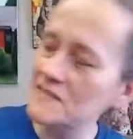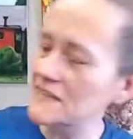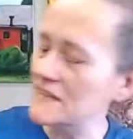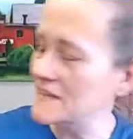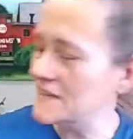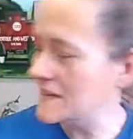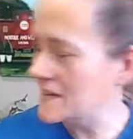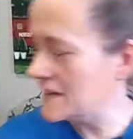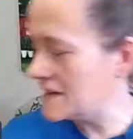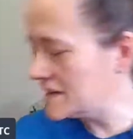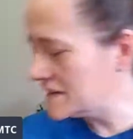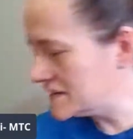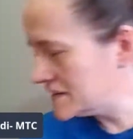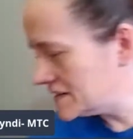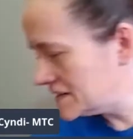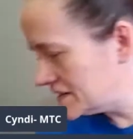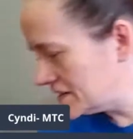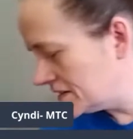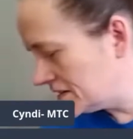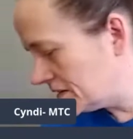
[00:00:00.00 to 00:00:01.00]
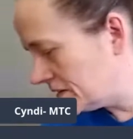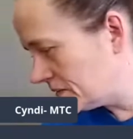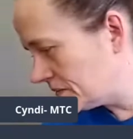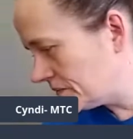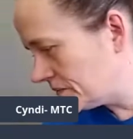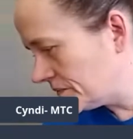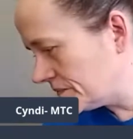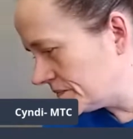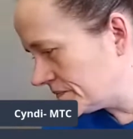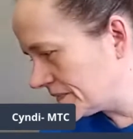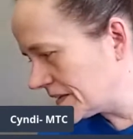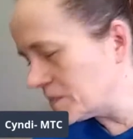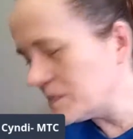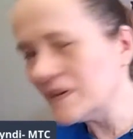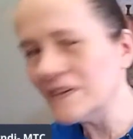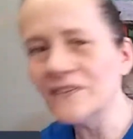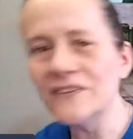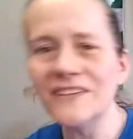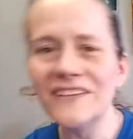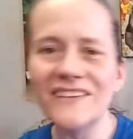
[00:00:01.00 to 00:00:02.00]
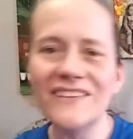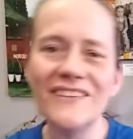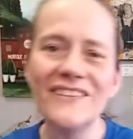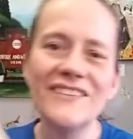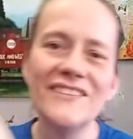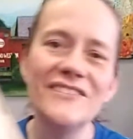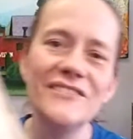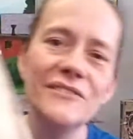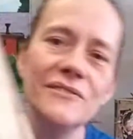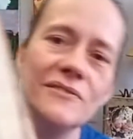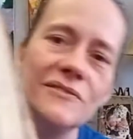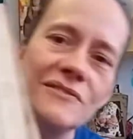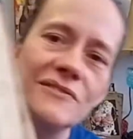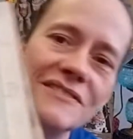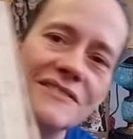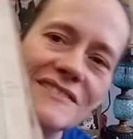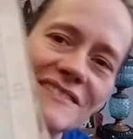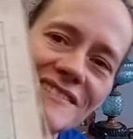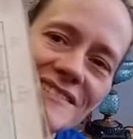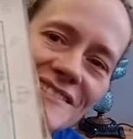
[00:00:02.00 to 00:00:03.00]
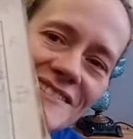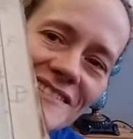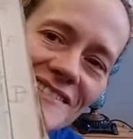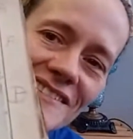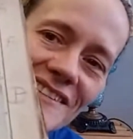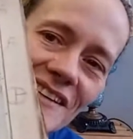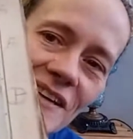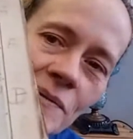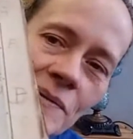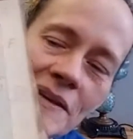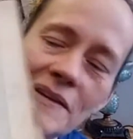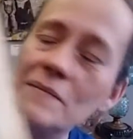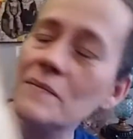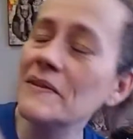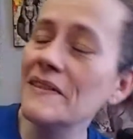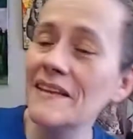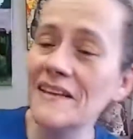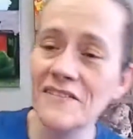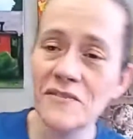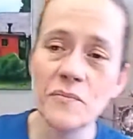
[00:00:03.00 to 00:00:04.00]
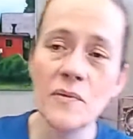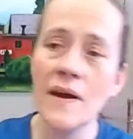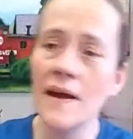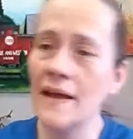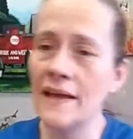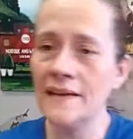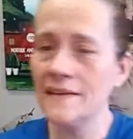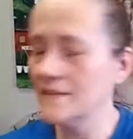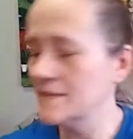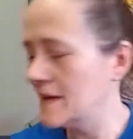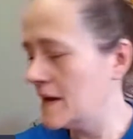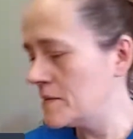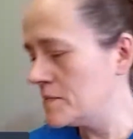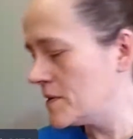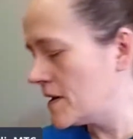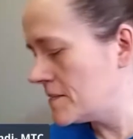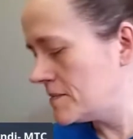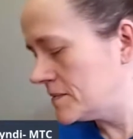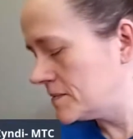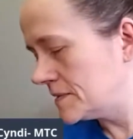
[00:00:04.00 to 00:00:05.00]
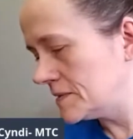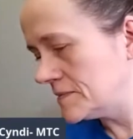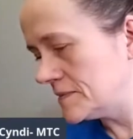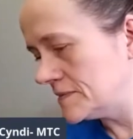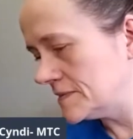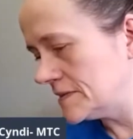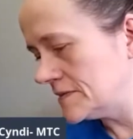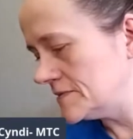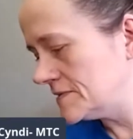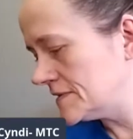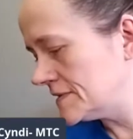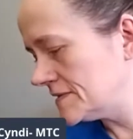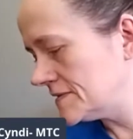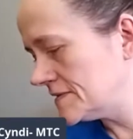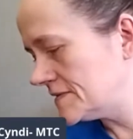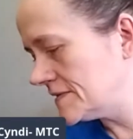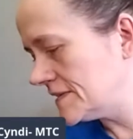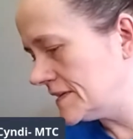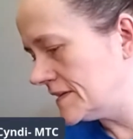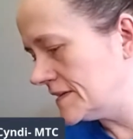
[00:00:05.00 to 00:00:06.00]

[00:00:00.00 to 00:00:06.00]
seeing that. But look at all the doodles. I mean, but that's why I probably won't use this